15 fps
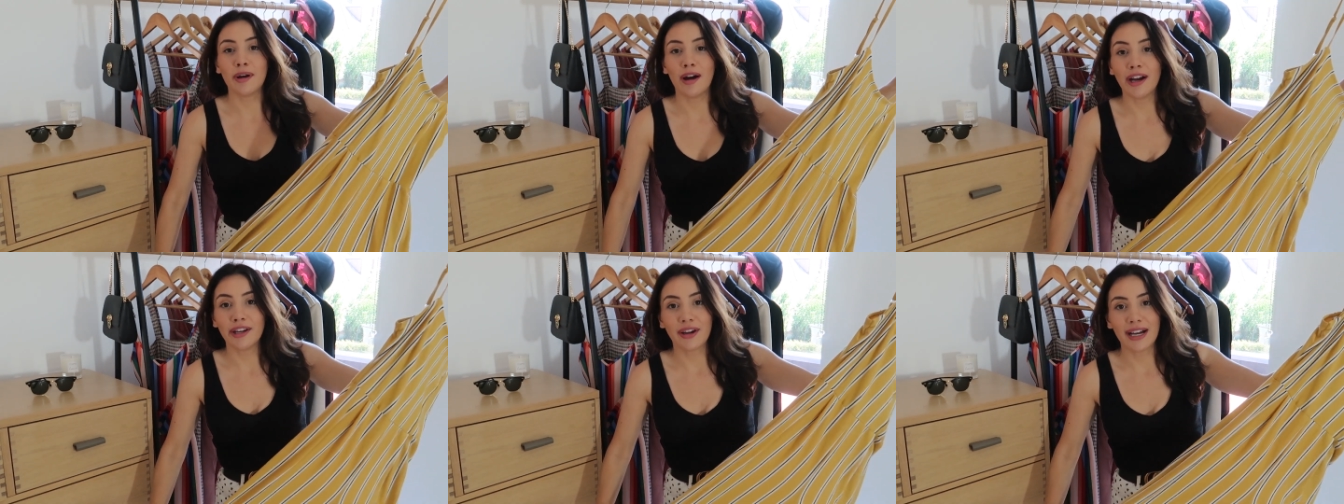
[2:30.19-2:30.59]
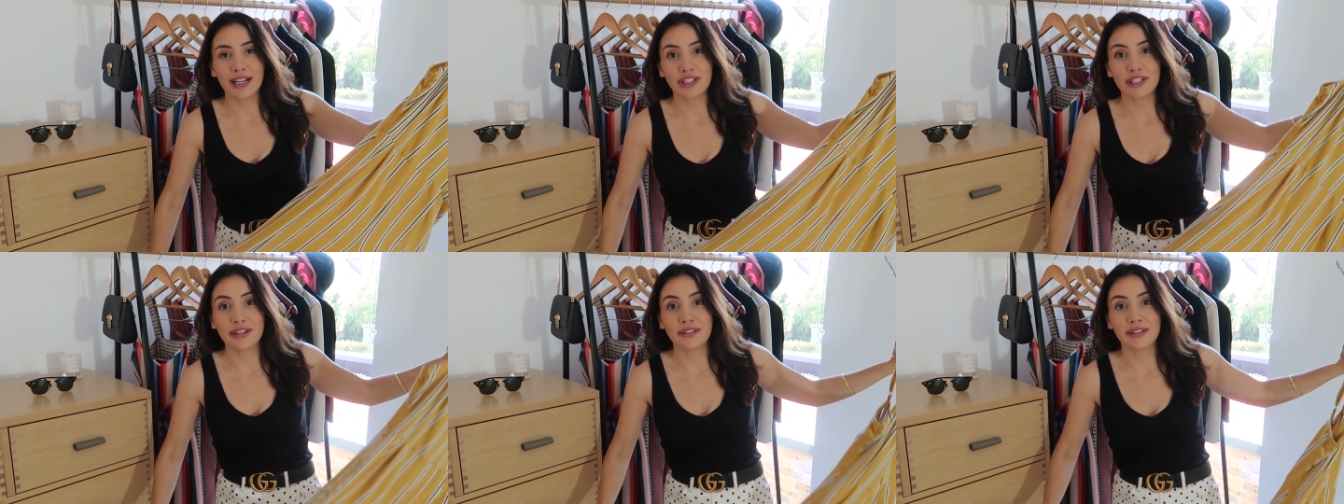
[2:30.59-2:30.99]
I don't
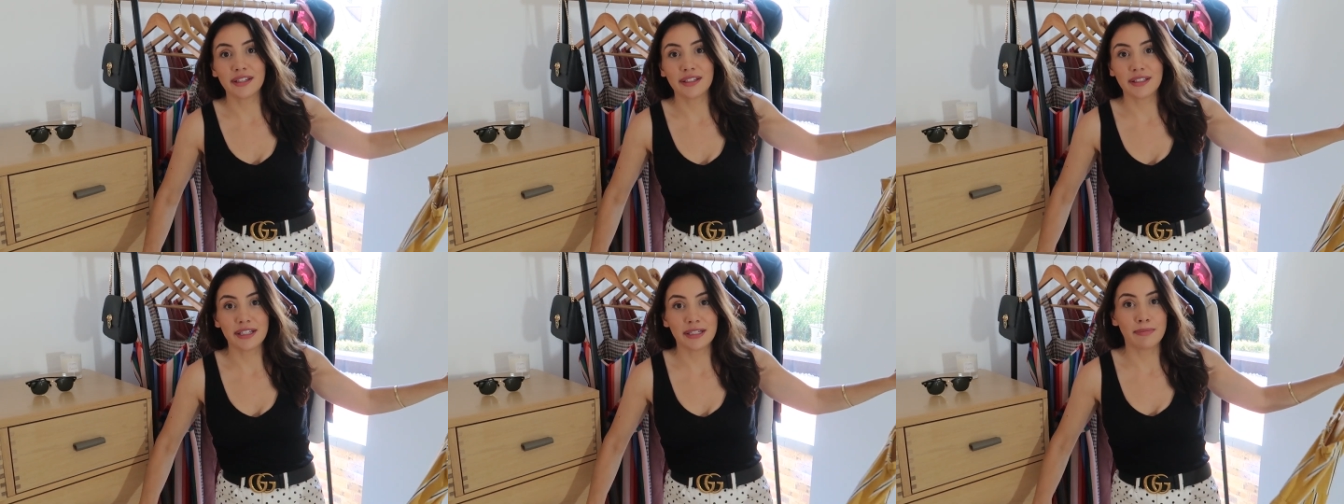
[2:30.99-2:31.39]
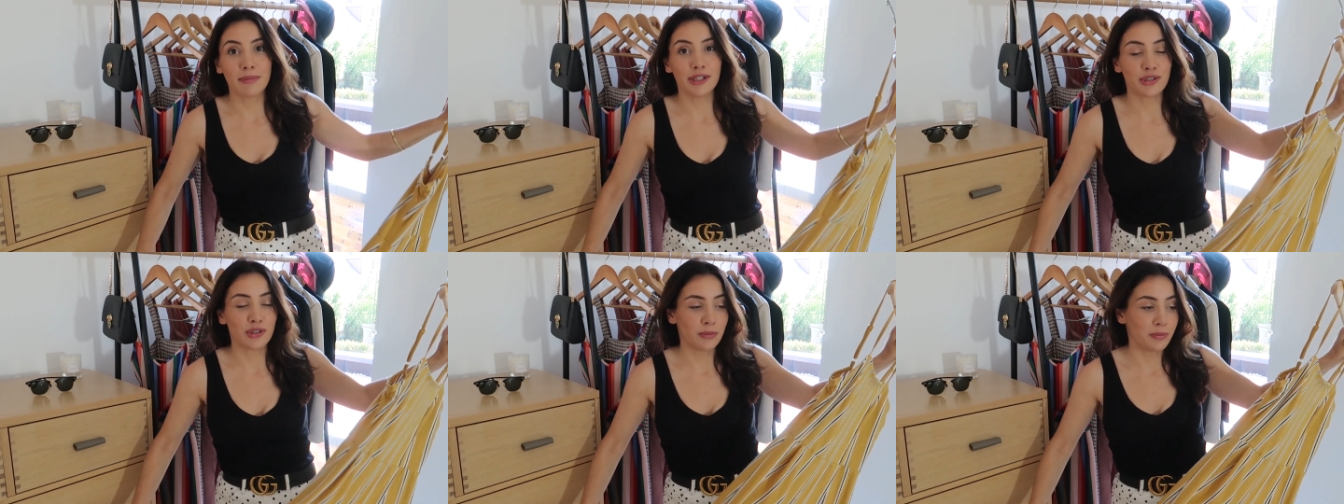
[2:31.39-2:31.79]
actually think that it's
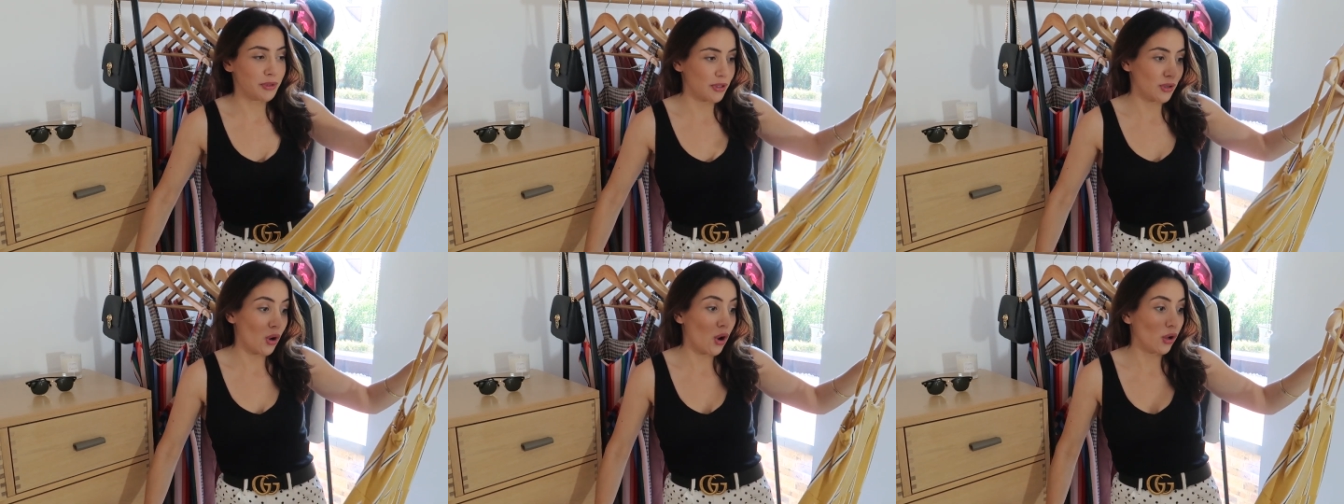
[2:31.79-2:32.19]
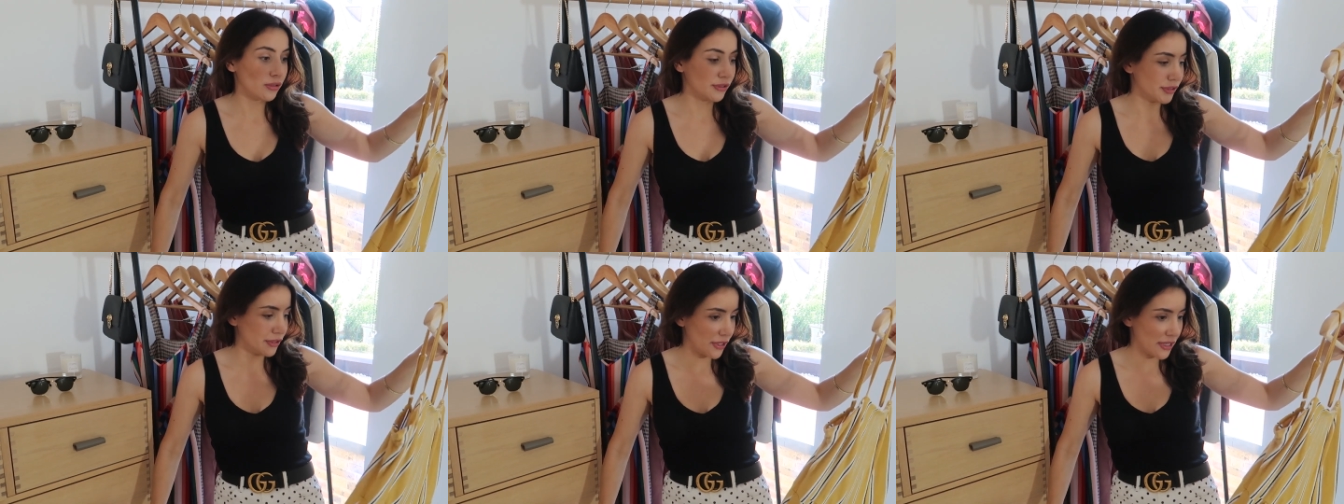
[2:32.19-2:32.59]
my job to
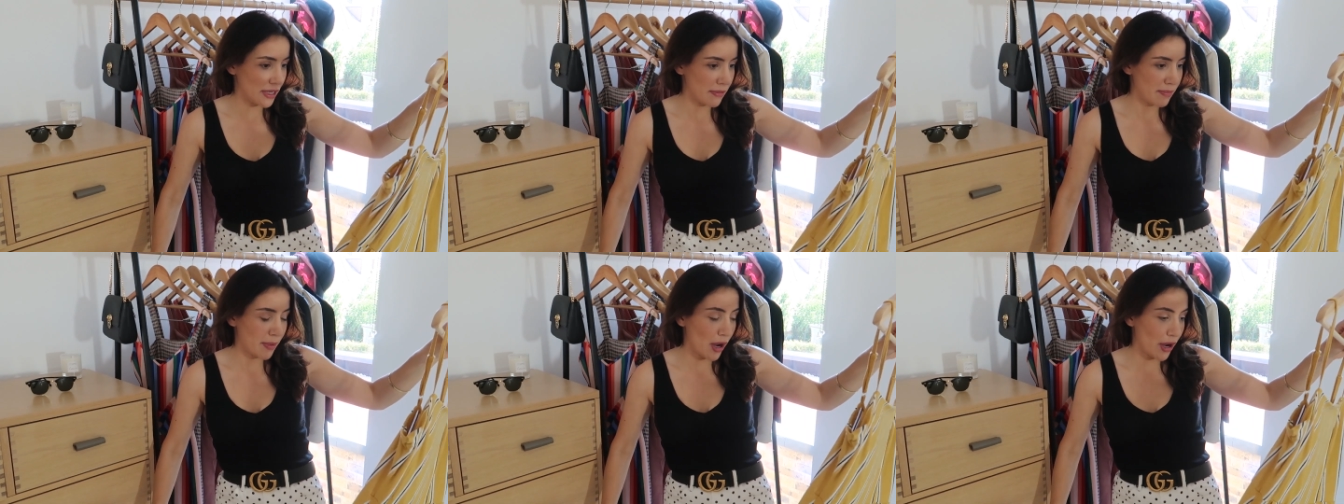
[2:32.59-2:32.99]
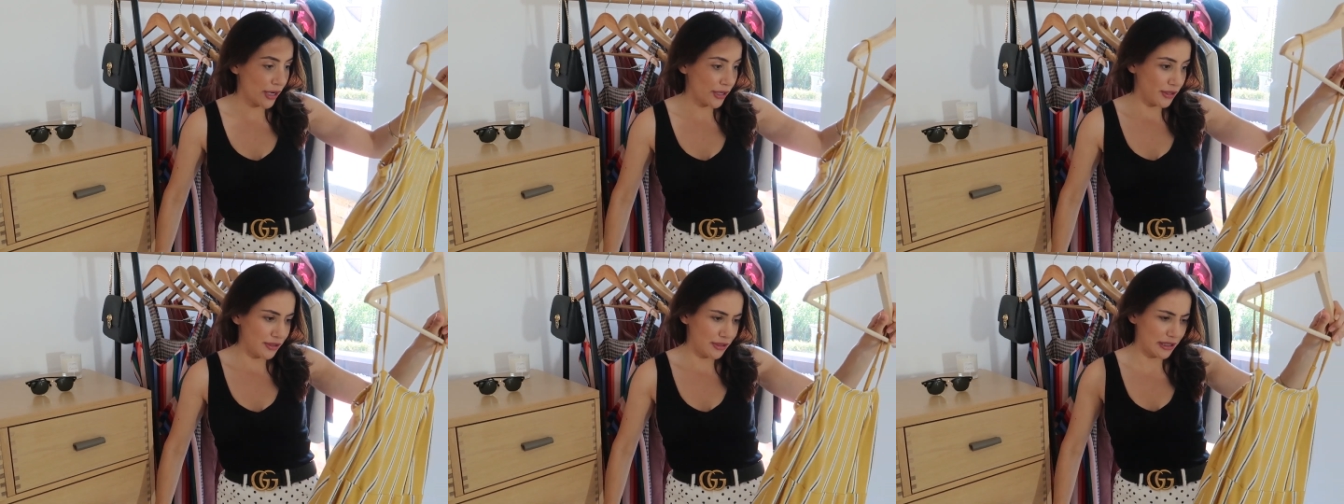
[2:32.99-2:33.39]
constantly
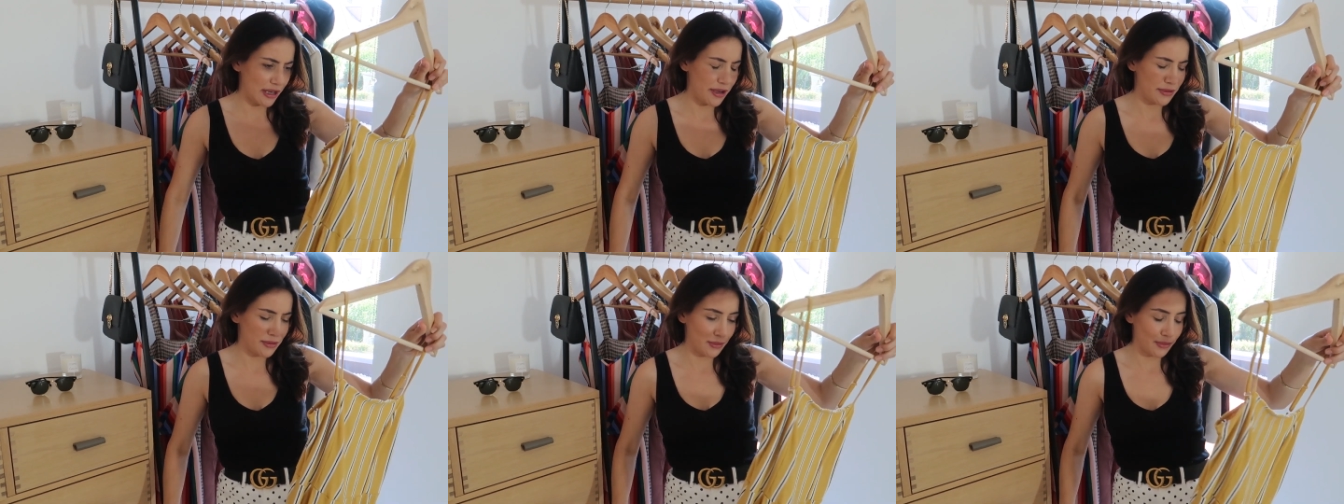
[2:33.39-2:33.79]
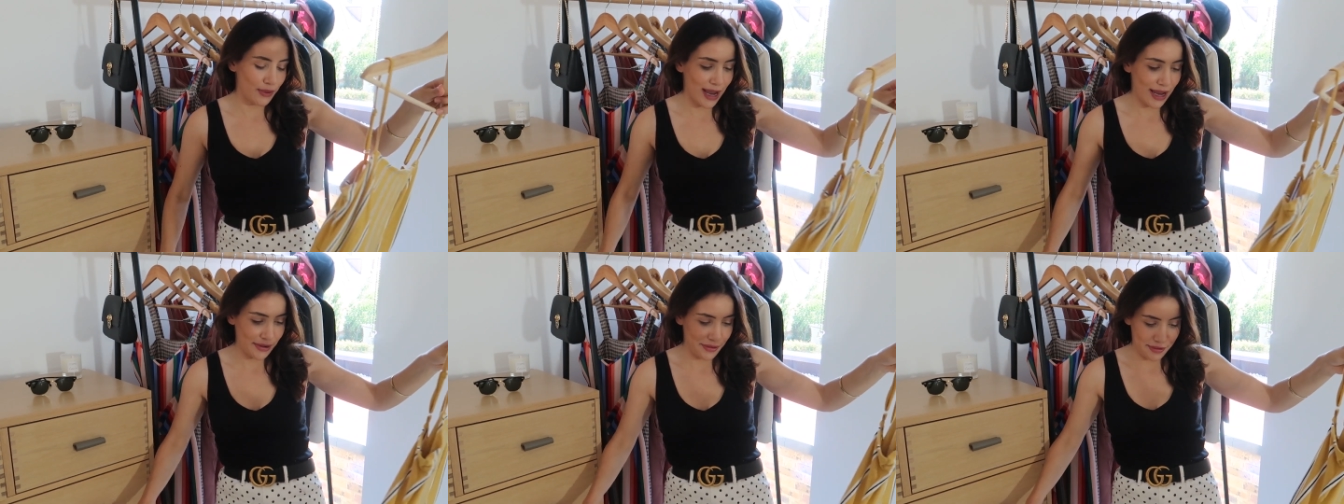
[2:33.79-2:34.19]
buy new clothes or
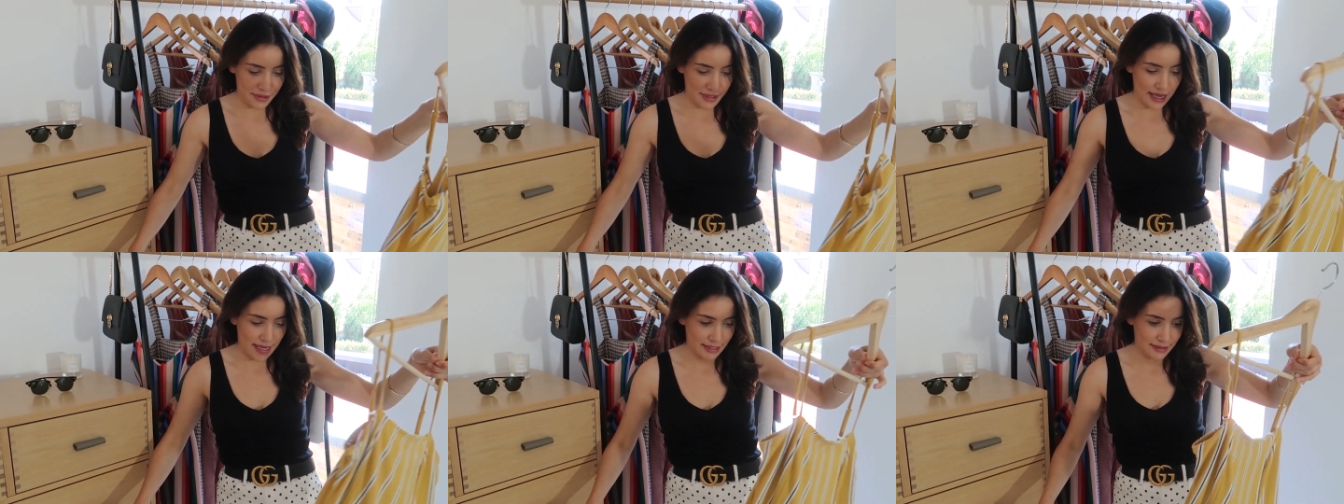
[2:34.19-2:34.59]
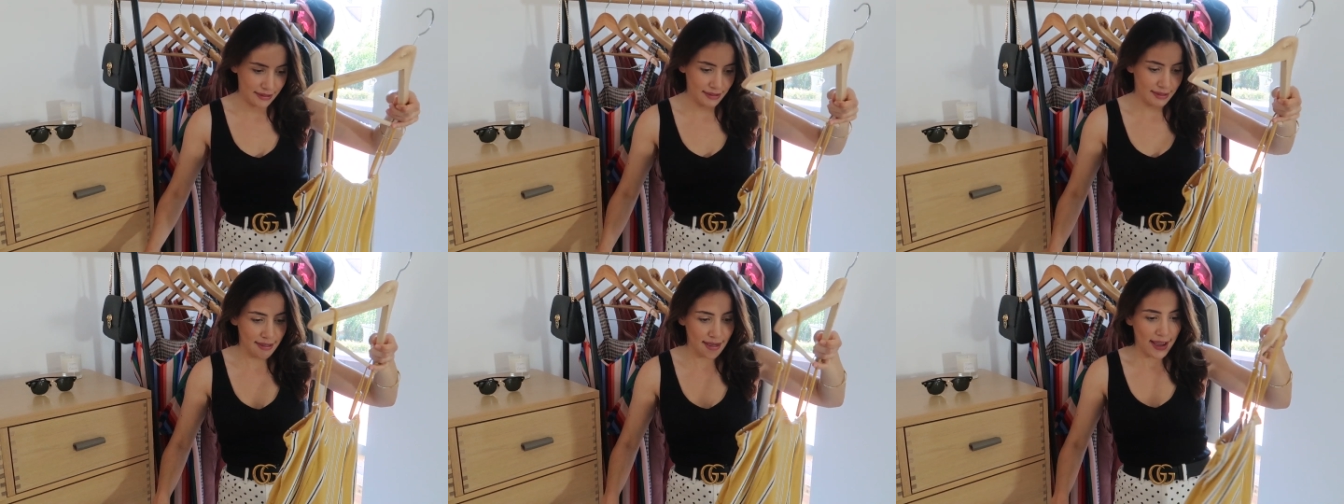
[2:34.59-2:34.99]
wear new
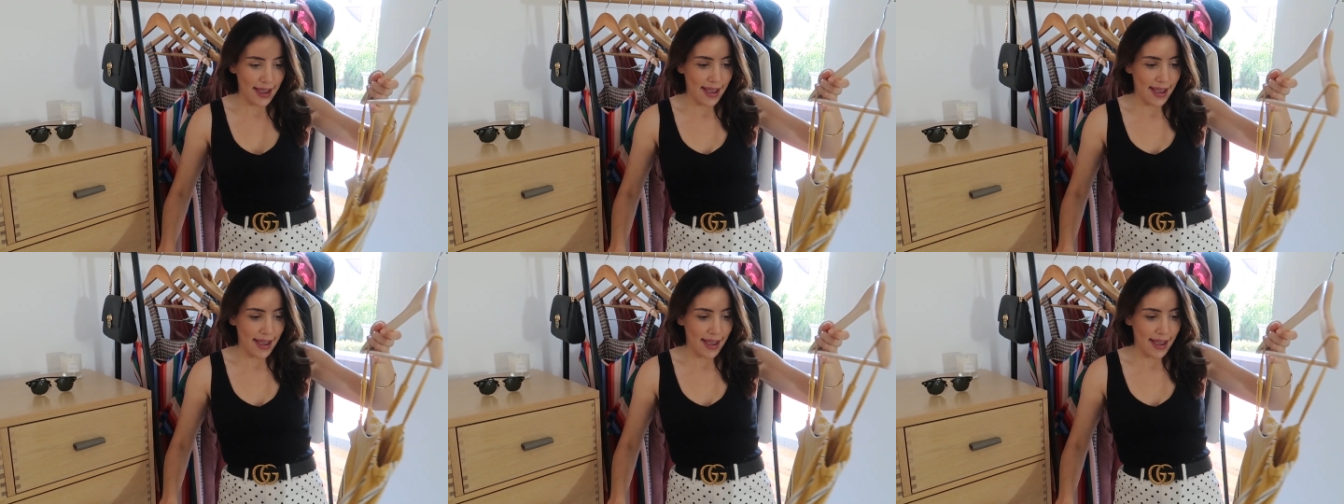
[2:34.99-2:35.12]
things.